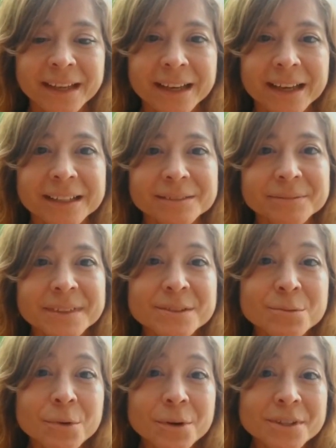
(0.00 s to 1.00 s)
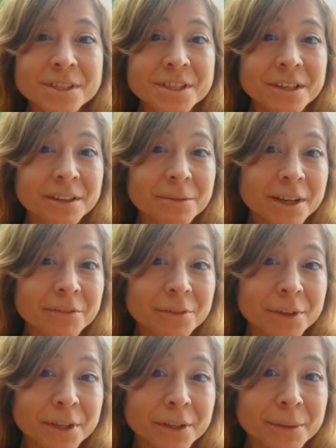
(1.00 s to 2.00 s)
Um, is Wharton's jelly right
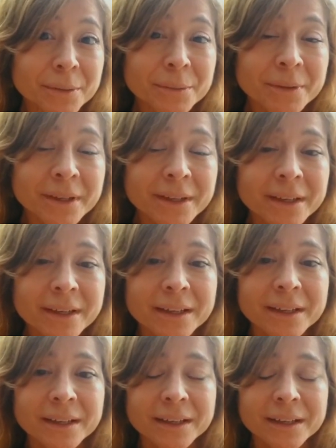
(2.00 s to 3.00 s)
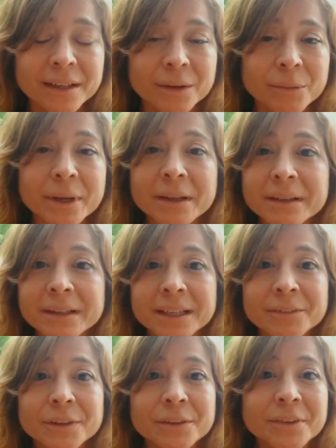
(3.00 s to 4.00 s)
for you? Well,
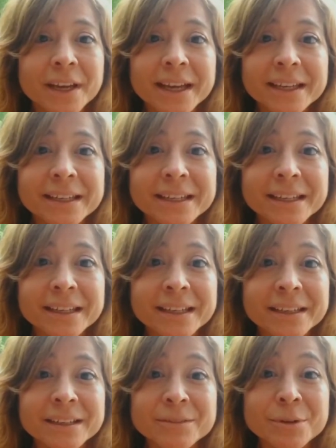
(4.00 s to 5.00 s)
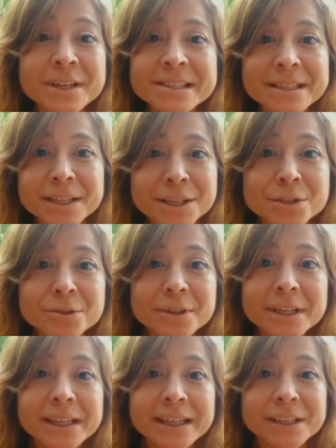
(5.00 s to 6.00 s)
if you've had an, a recent
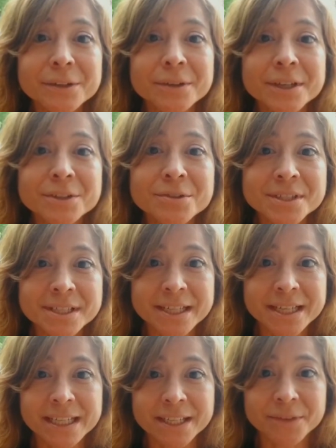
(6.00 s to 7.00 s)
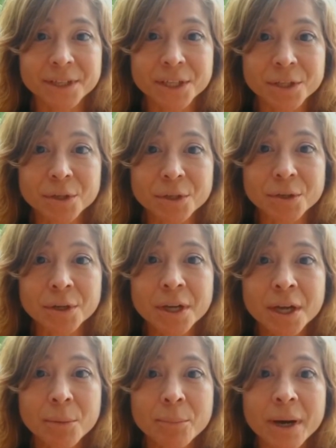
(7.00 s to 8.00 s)
injury and you're interested in giving your
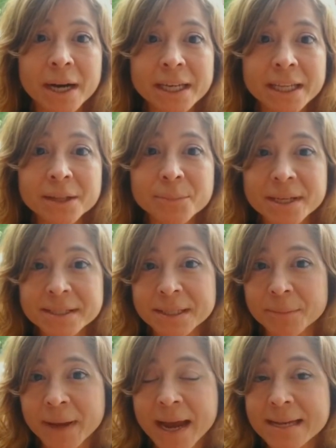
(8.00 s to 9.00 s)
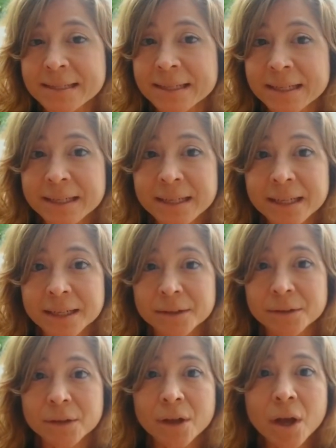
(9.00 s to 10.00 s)
body the best capacity to
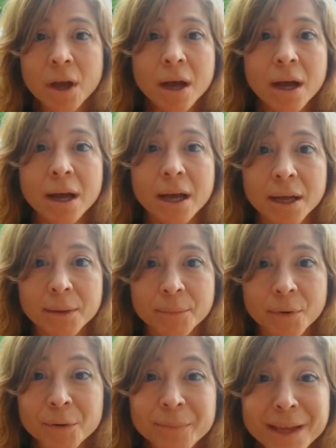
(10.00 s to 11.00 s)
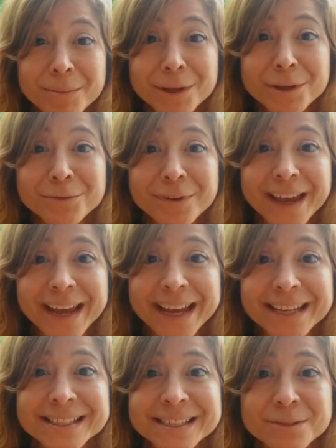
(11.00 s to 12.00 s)
heal, um, or maybe you've
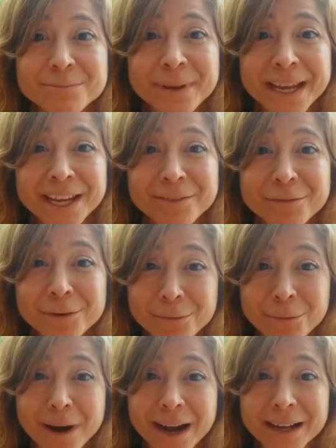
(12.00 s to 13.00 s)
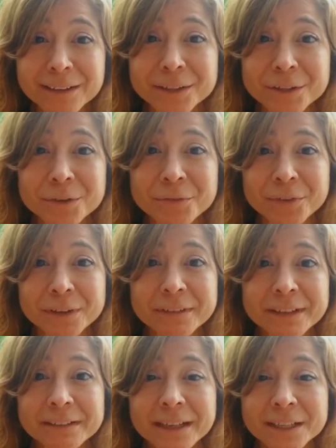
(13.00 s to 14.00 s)
had some pain for a while and you're
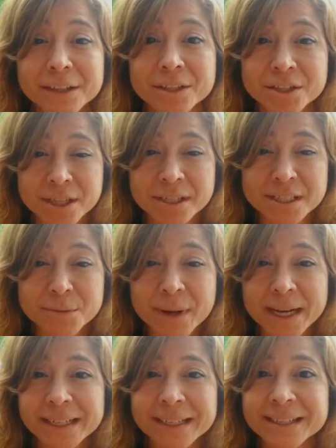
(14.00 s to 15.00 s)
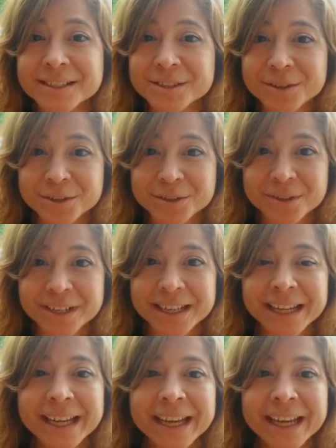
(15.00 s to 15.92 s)
feeling like you just might need surgery,